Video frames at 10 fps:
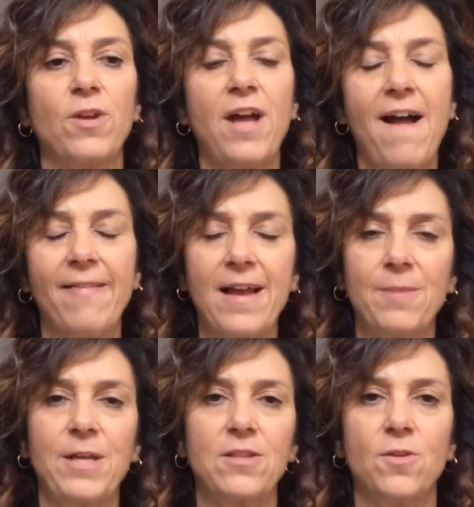What I like
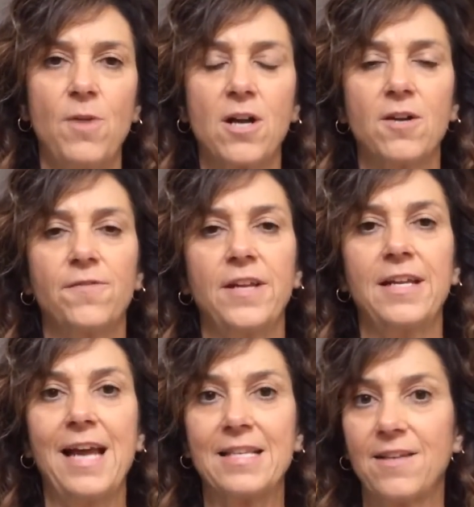about the
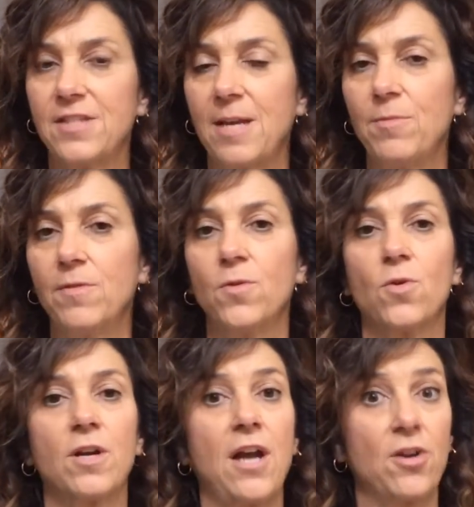thermography, as I've said
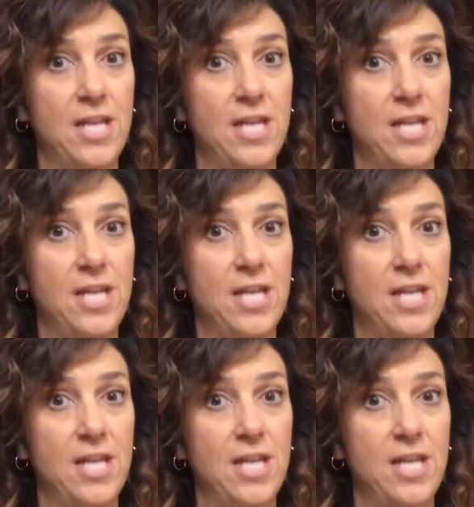before, and I'll